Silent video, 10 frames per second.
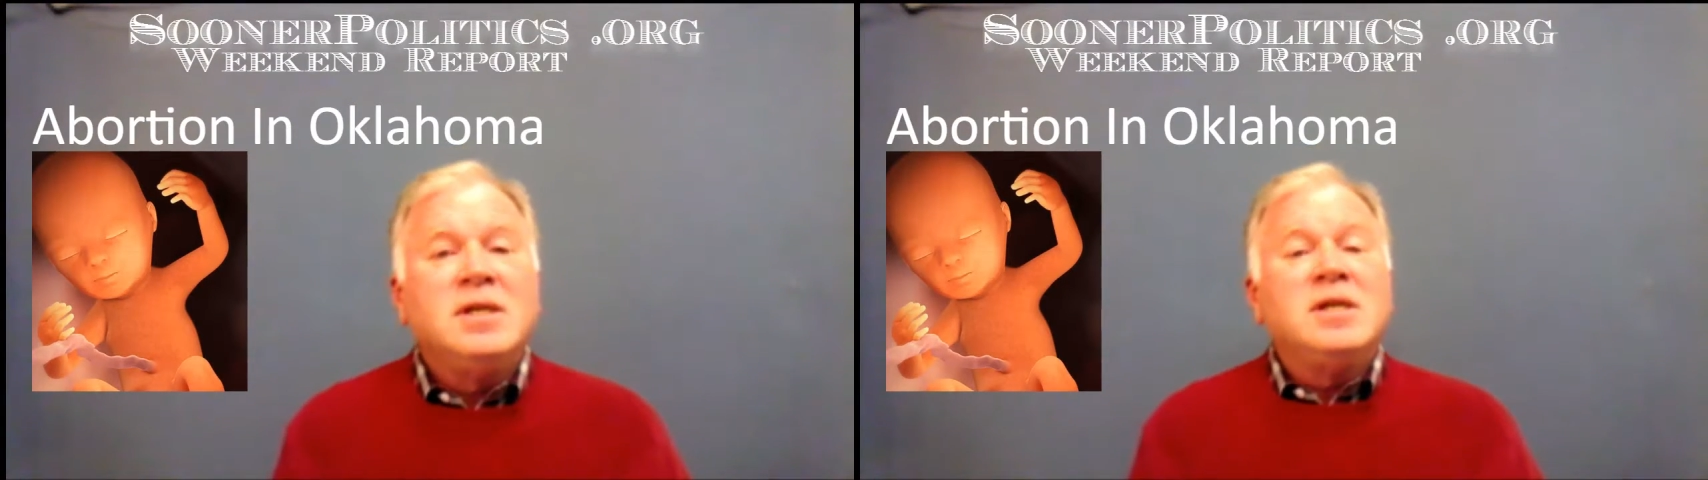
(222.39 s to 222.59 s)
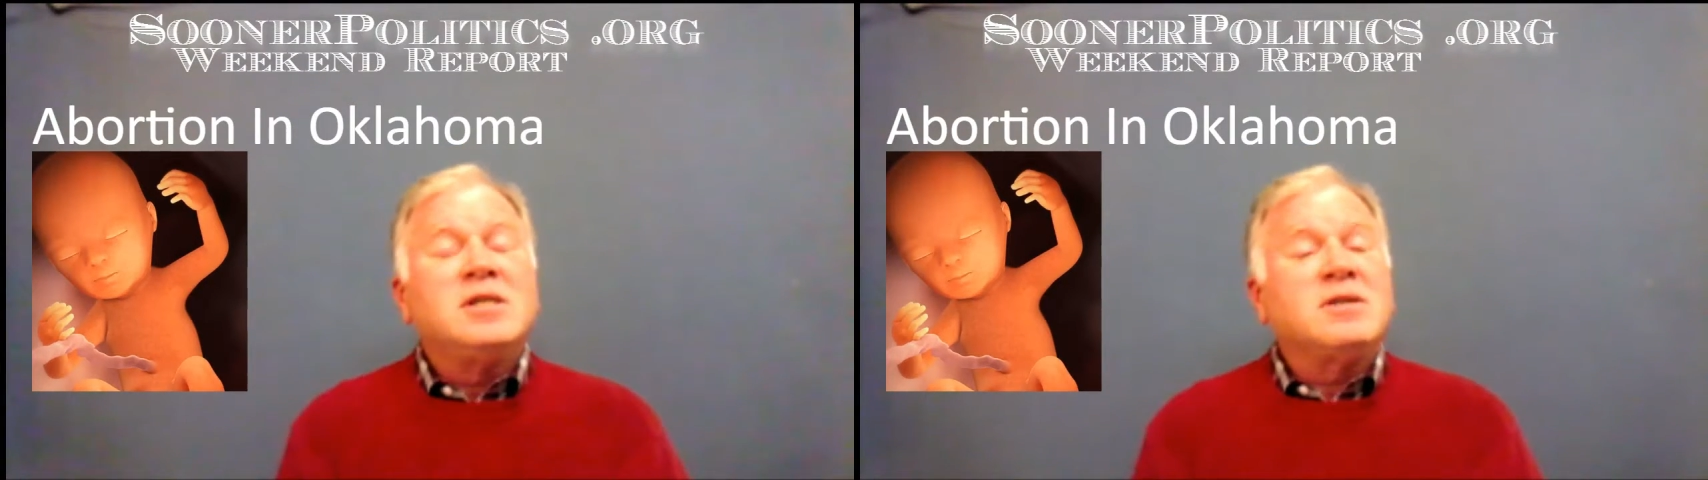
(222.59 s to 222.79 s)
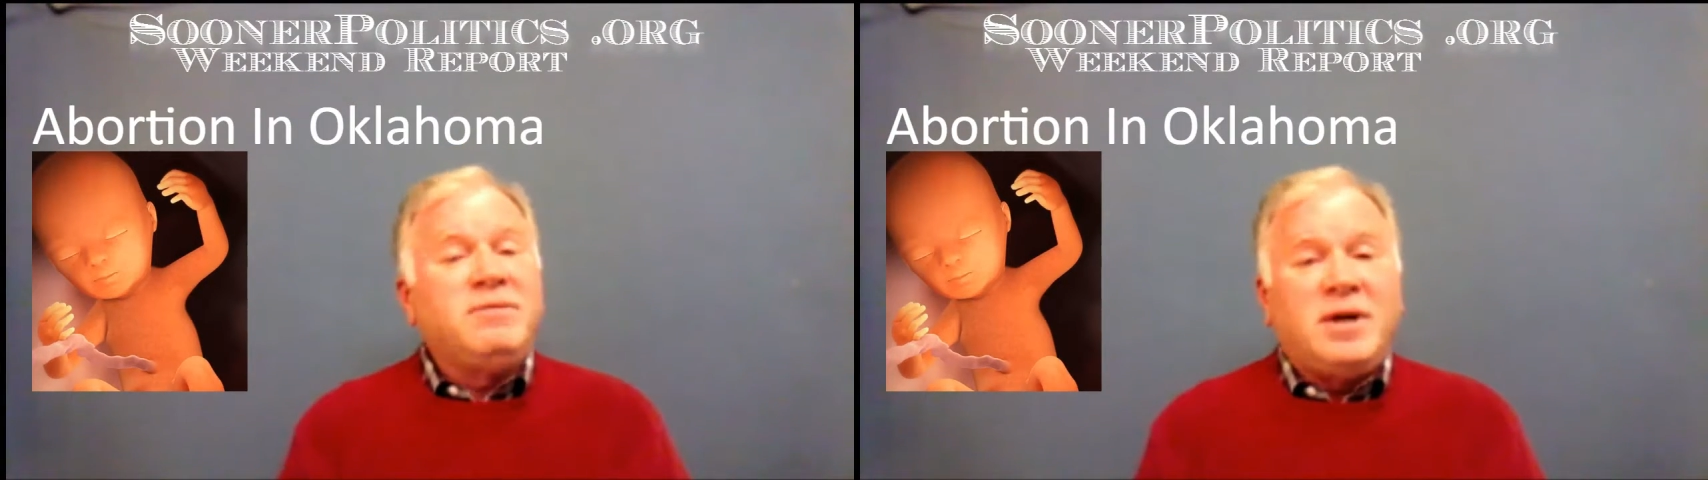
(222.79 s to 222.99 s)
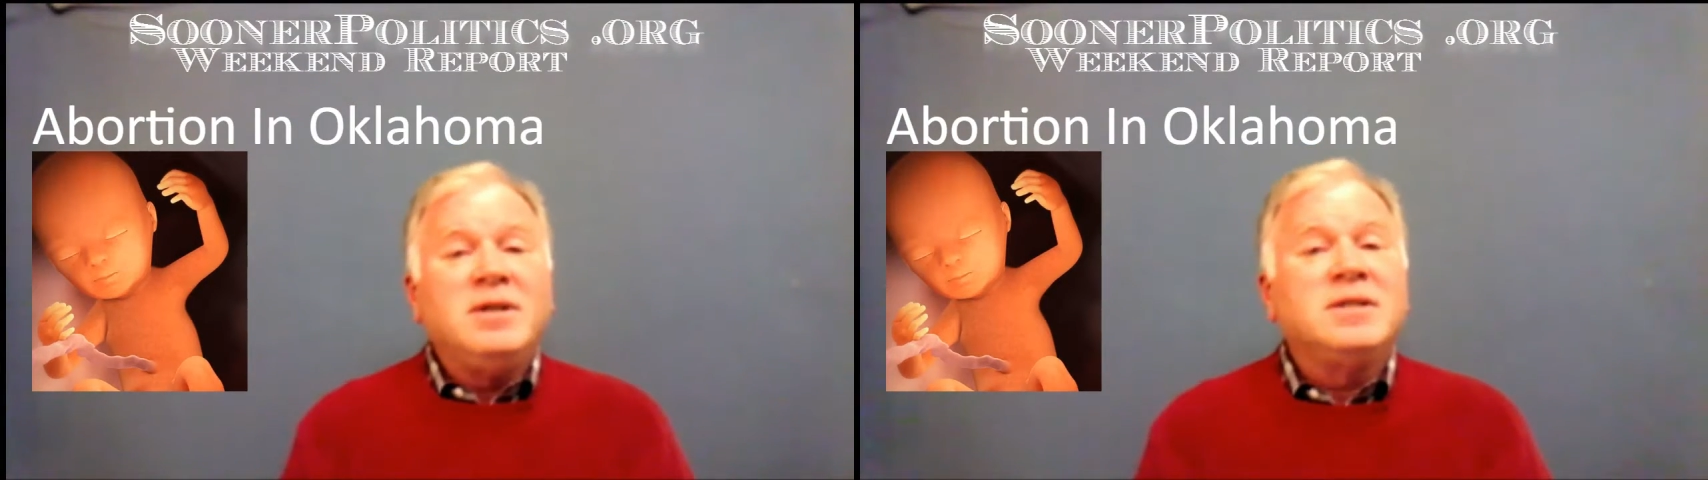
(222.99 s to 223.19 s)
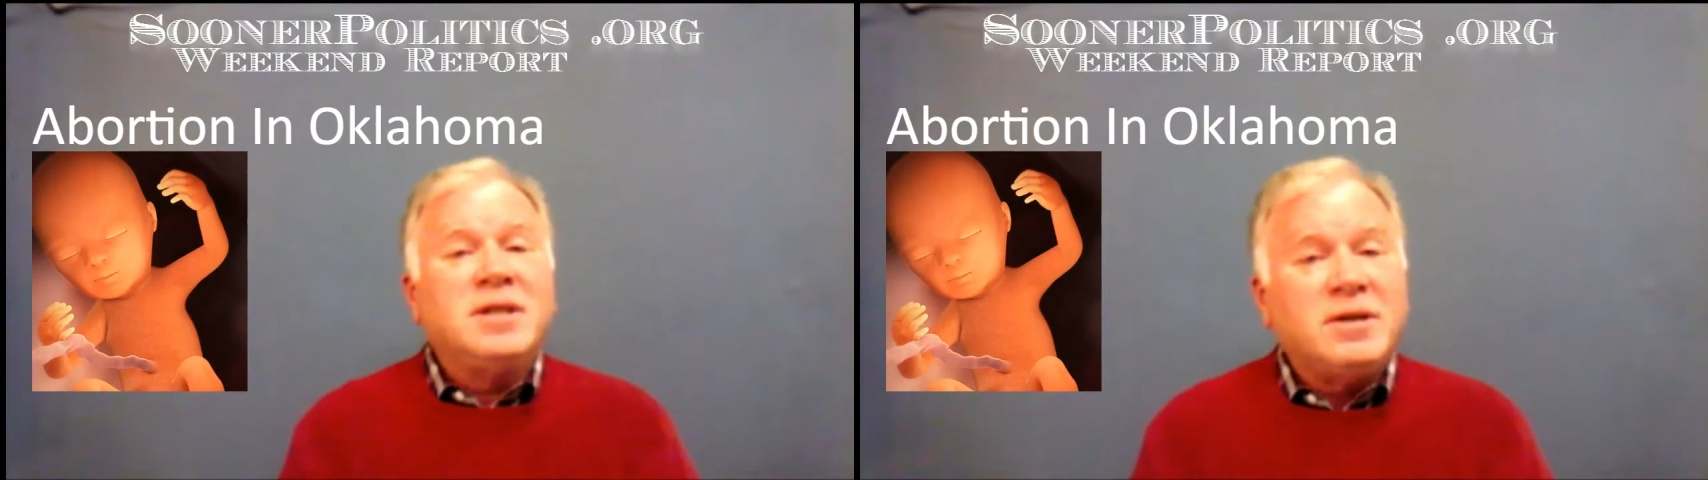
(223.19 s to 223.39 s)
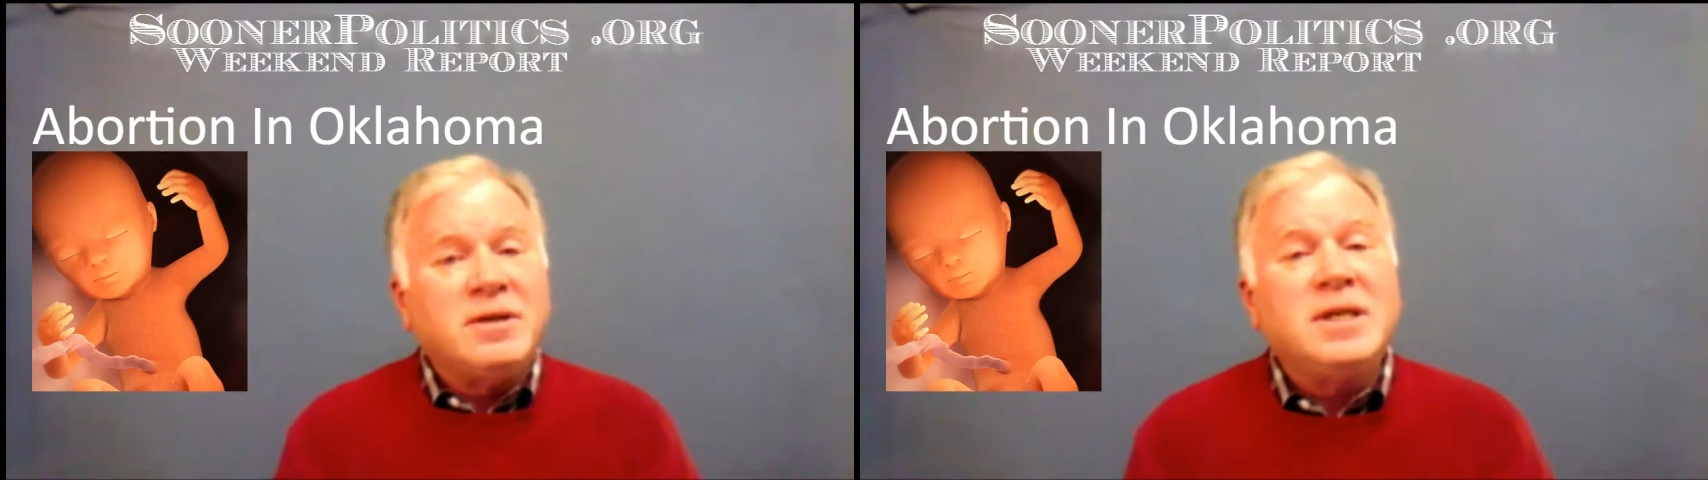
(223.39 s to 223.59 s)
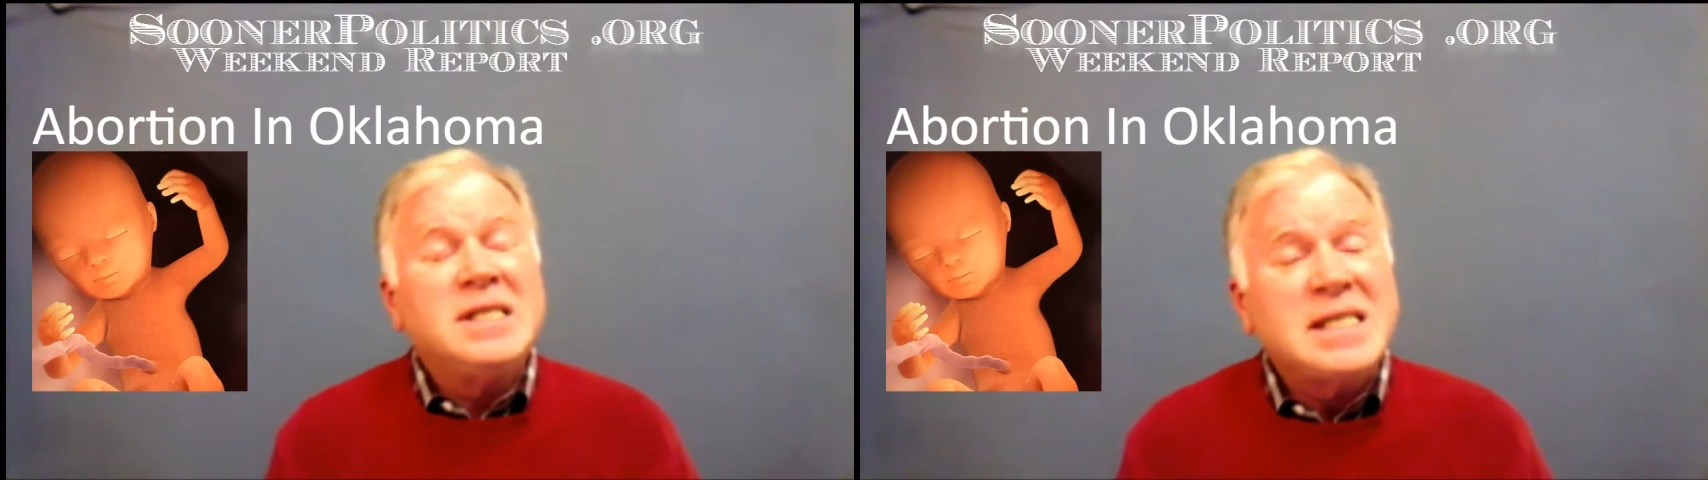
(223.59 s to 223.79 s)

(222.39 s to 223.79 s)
is a voluntary